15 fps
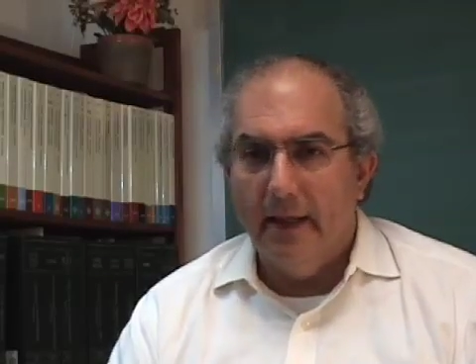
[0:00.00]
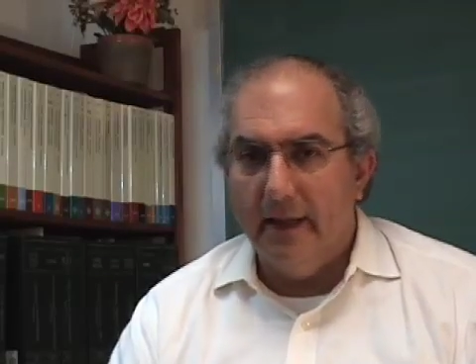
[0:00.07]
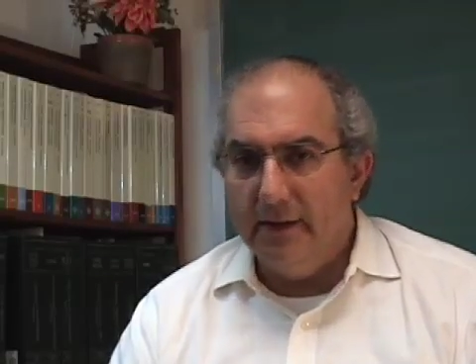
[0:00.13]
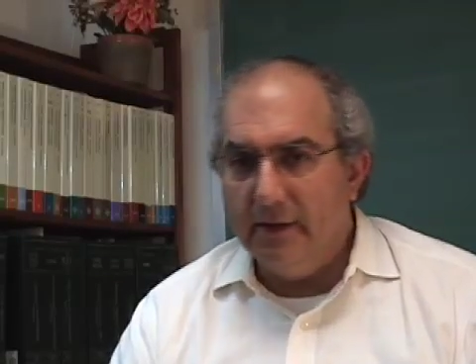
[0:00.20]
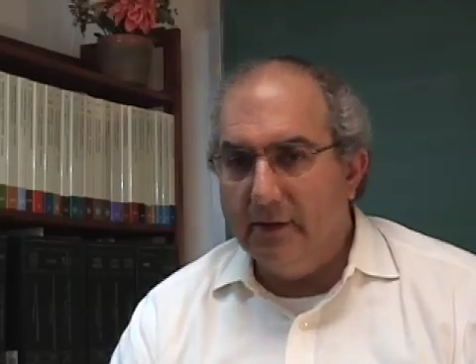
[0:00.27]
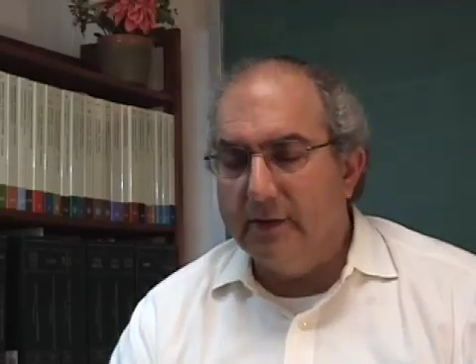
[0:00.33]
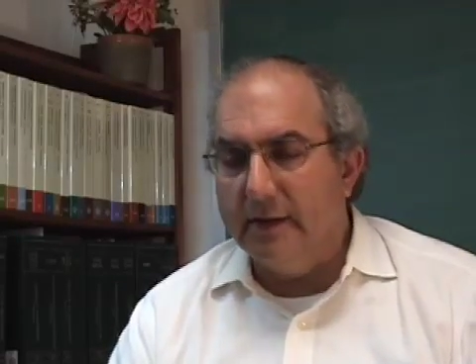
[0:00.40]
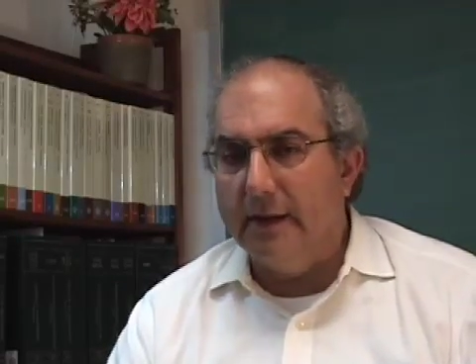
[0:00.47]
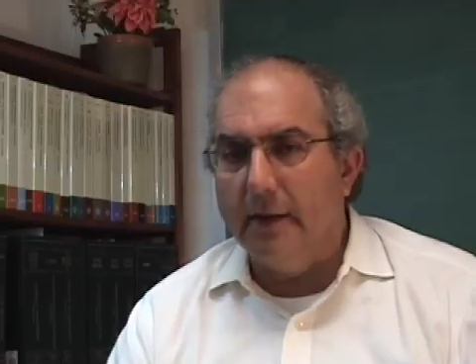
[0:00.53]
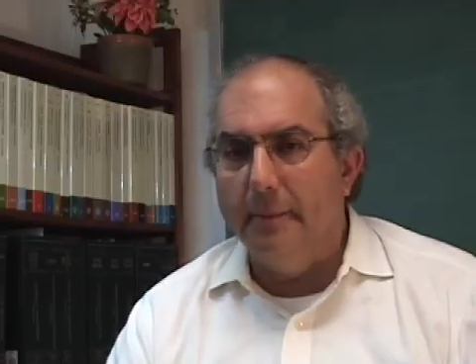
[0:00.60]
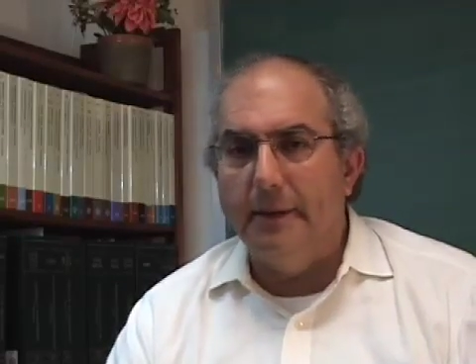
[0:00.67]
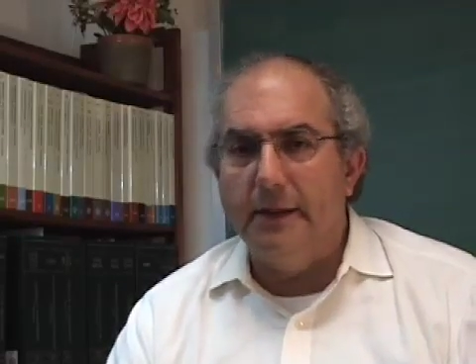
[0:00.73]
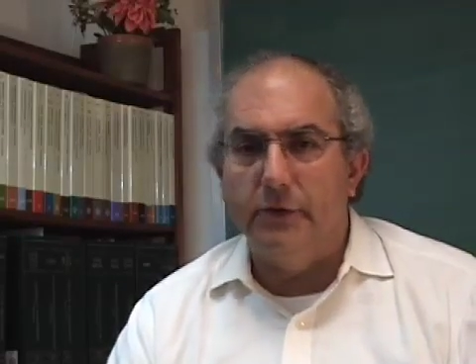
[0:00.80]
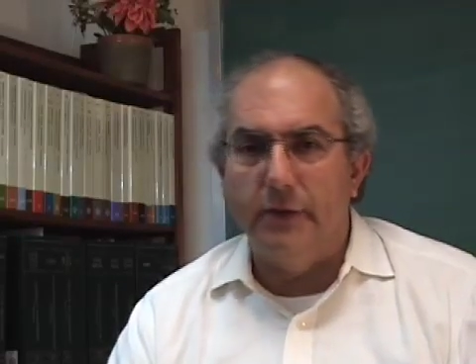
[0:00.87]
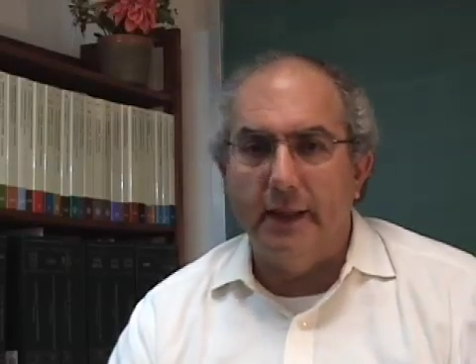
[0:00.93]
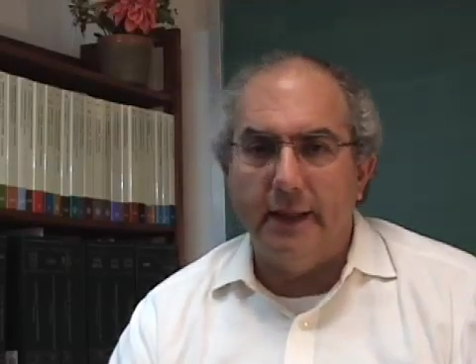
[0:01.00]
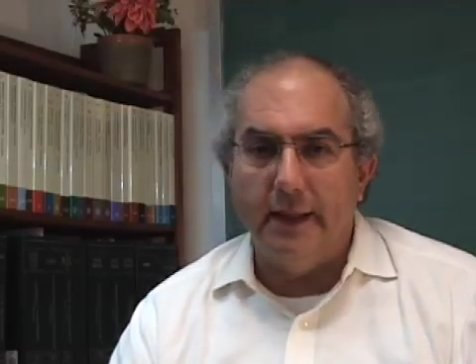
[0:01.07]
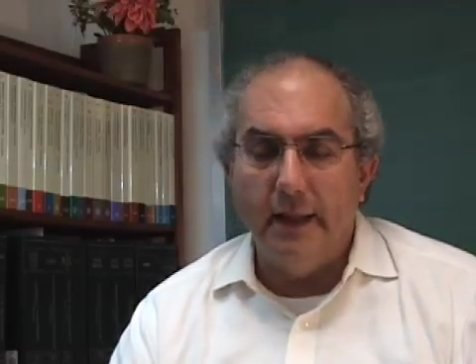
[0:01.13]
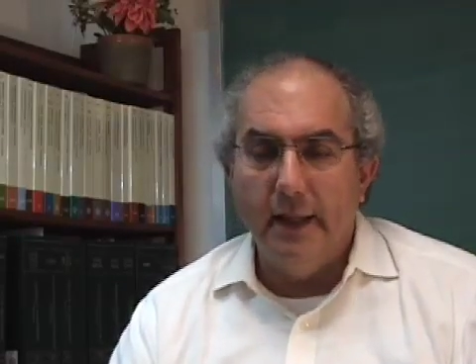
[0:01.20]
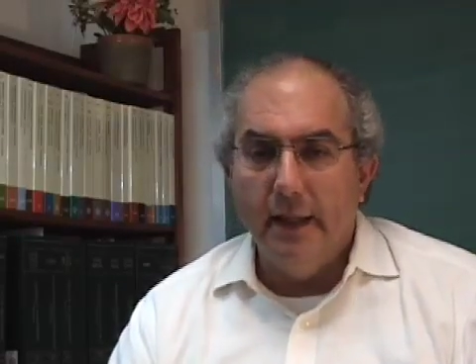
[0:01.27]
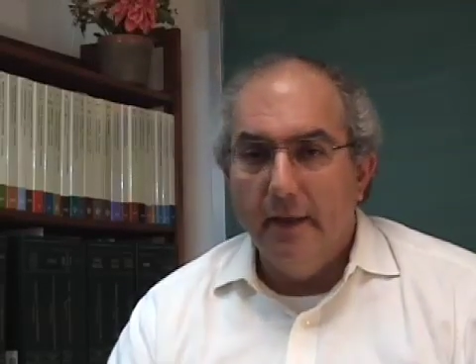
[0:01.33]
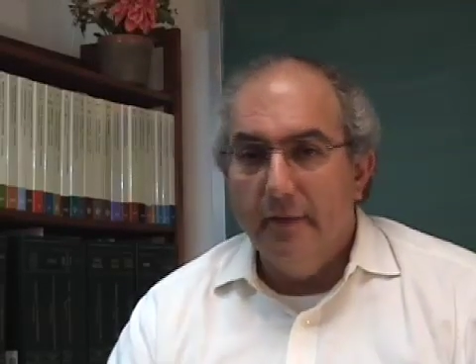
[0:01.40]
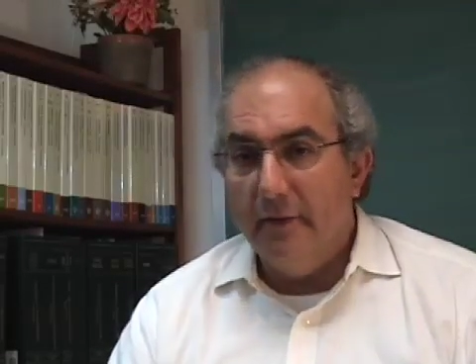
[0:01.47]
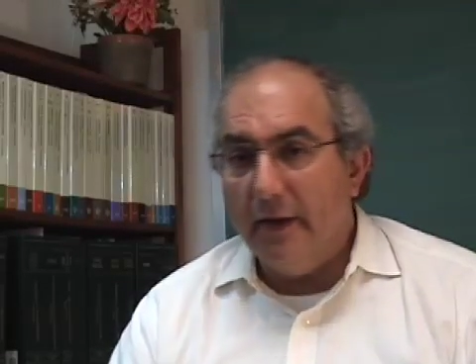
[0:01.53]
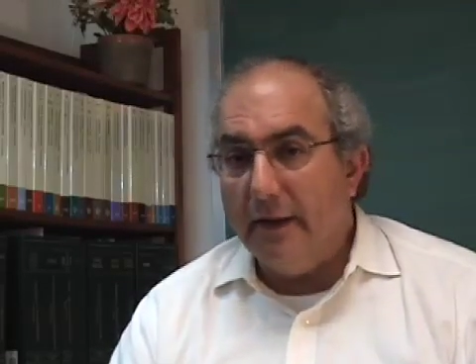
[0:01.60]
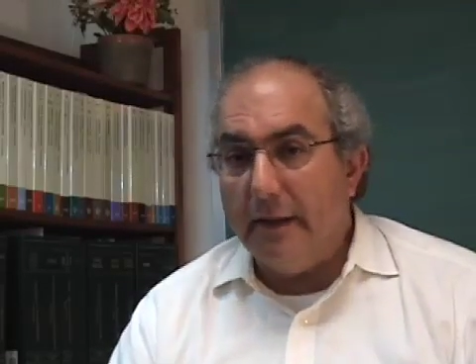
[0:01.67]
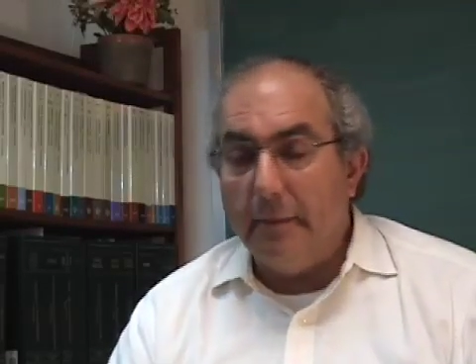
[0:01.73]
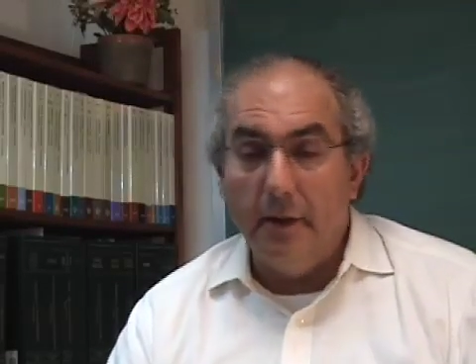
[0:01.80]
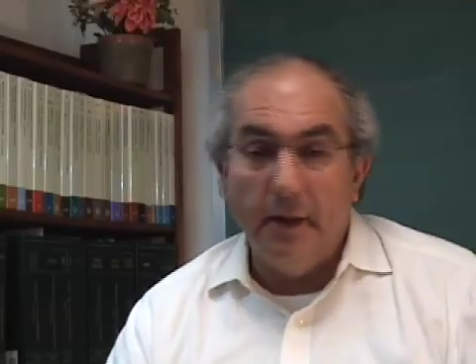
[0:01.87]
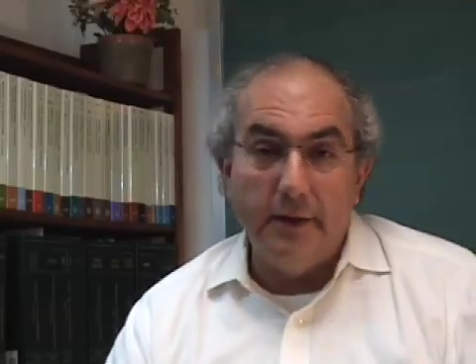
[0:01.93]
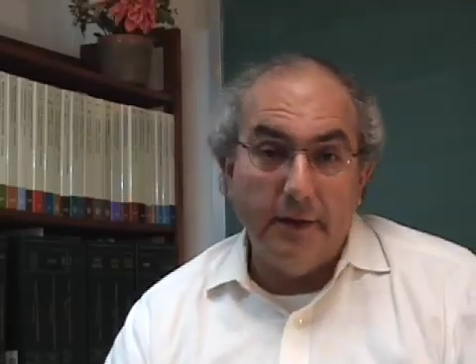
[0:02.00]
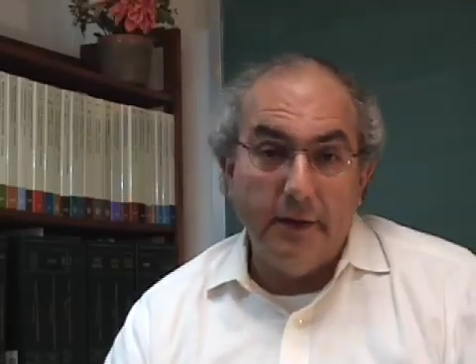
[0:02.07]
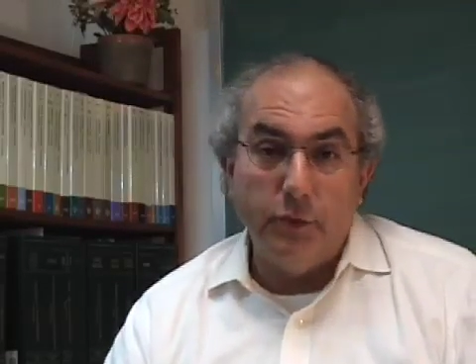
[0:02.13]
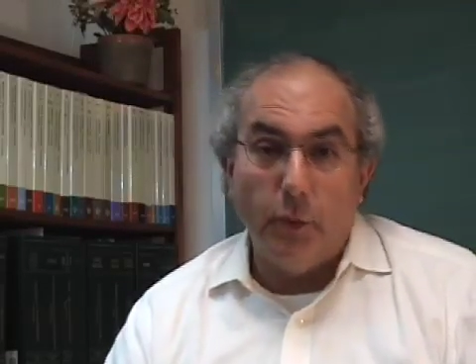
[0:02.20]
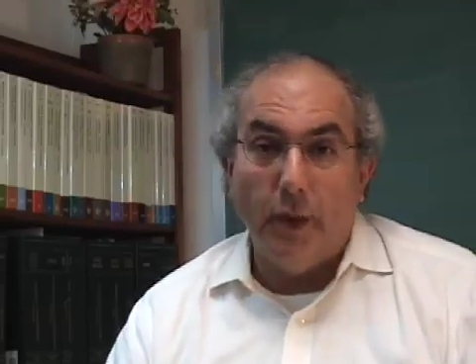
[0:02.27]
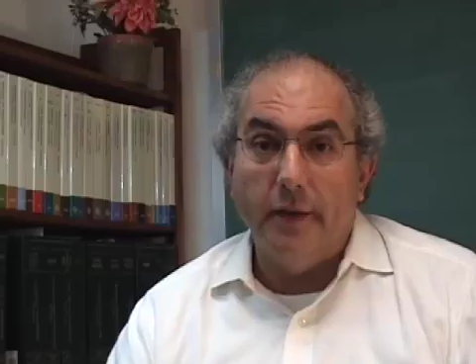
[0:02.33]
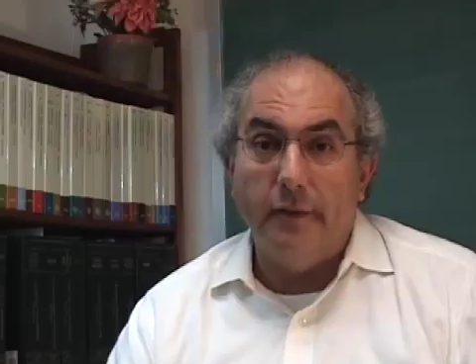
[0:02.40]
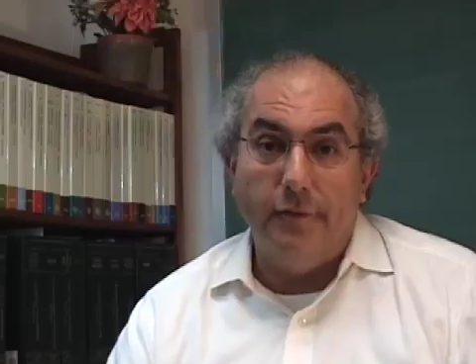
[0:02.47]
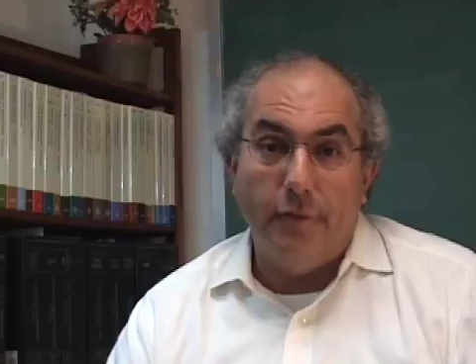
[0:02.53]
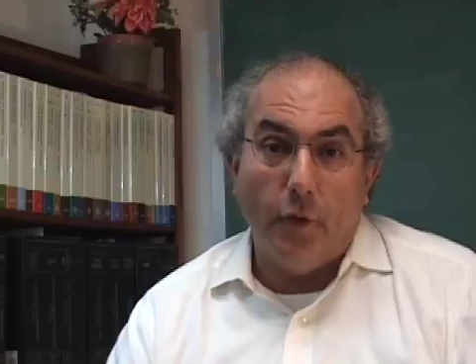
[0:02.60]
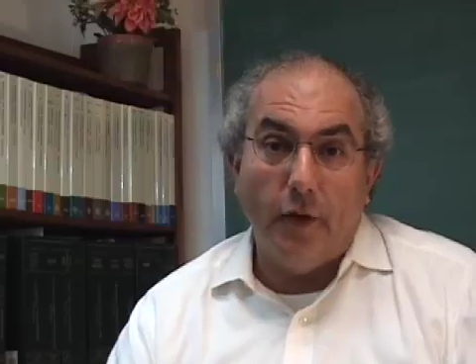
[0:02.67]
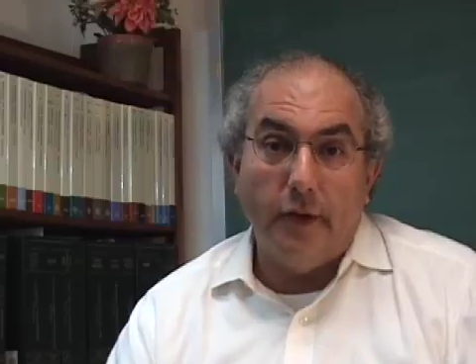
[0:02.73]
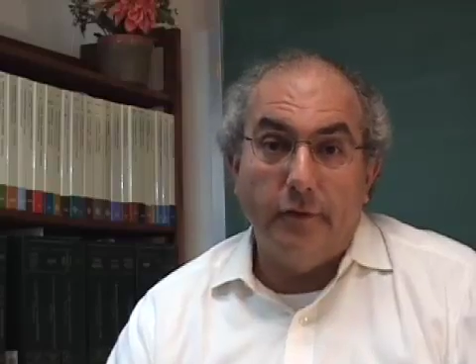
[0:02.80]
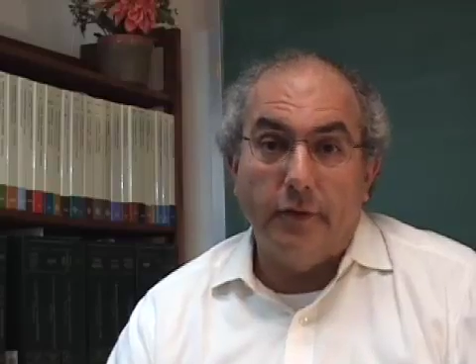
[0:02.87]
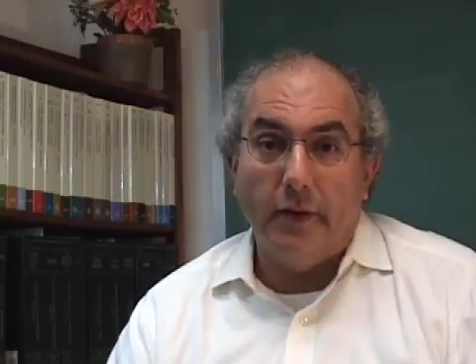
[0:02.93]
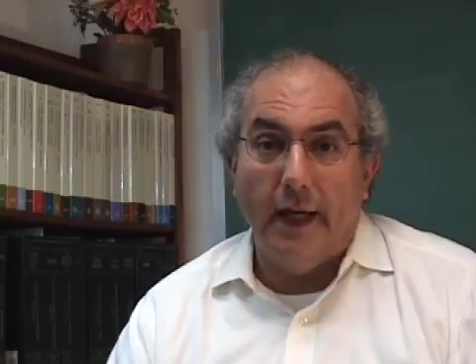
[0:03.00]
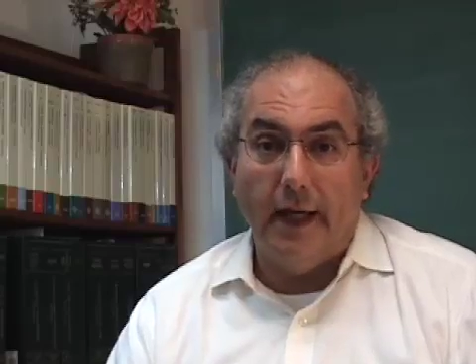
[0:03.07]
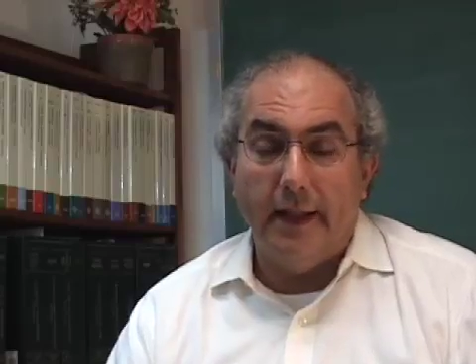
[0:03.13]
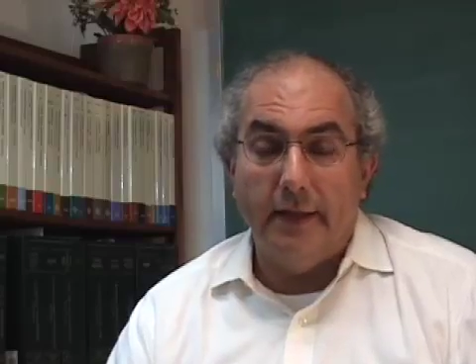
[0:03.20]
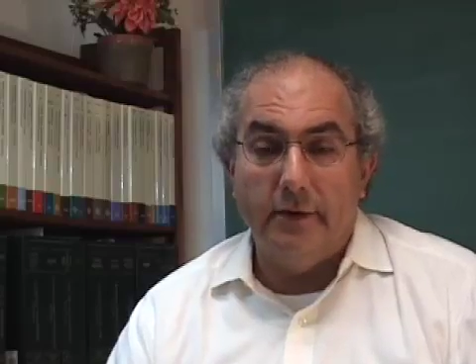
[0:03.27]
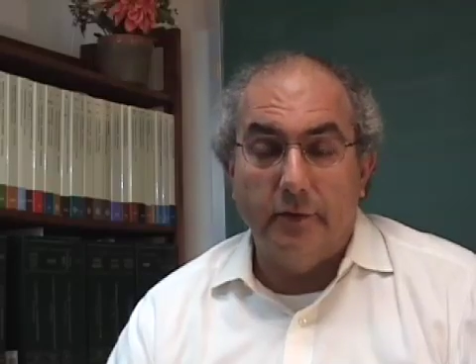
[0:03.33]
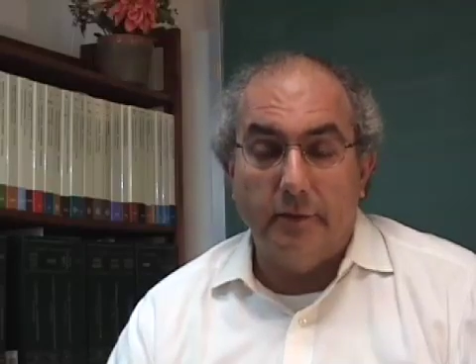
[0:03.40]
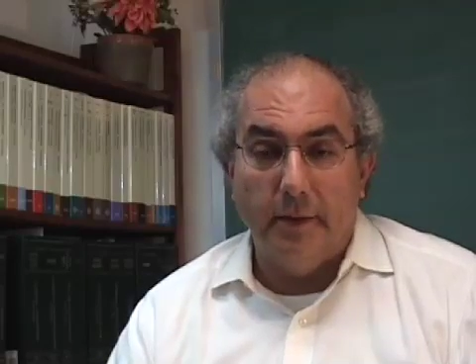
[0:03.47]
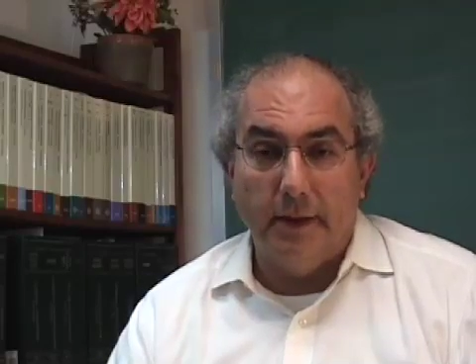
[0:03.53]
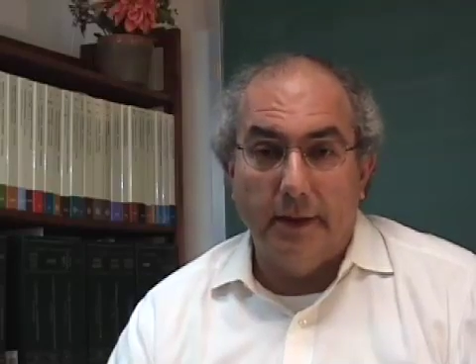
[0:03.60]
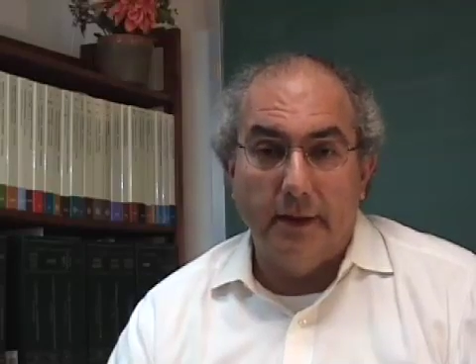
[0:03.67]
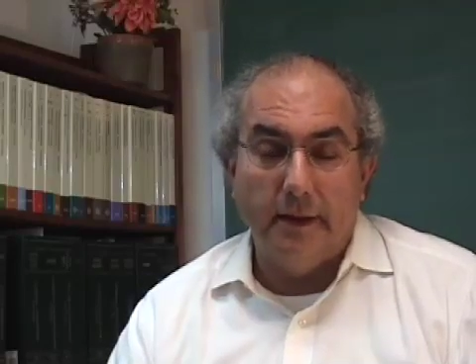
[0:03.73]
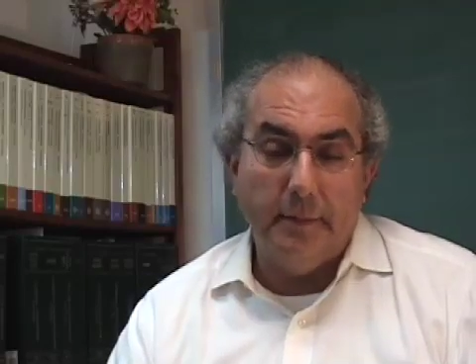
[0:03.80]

And this is a little bit tricky. Felony murder is one of 4 varieties of murder.